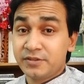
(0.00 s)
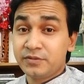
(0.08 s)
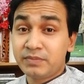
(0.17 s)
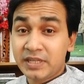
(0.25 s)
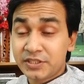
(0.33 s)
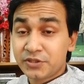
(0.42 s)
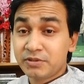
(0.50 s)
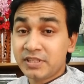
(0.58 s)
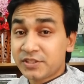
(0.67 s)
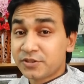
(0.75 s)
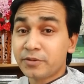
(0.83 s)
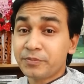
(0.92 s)
My
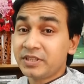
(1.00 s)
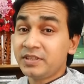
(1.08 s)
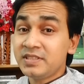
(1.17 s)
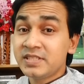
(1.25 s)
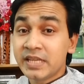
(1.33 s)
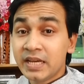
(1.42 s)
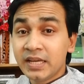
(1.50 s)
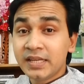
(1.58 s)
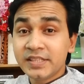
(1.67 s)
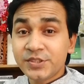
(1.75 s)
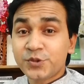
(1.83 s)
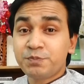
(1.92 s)
today's topic is
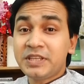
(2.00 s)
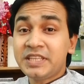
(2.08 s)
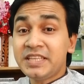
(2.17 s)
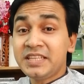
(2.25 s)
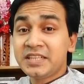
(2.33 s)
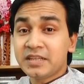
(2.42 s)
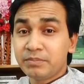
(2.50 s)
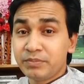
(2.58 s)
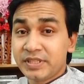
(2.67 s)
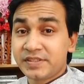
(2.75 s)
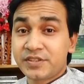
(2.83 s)
speaking gambits.